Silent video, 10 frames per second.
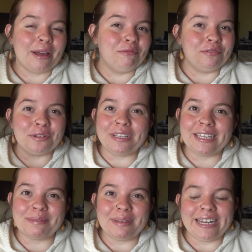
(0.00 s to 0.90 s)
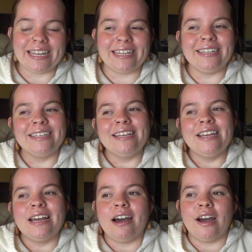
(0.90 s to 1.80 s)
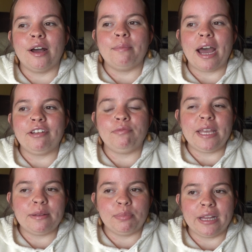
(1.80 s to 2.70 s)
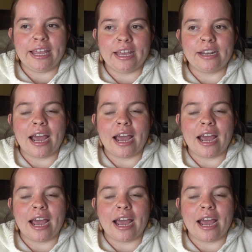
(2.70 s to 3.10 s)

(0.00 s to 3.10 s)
I'm fully committed. I've made a plan.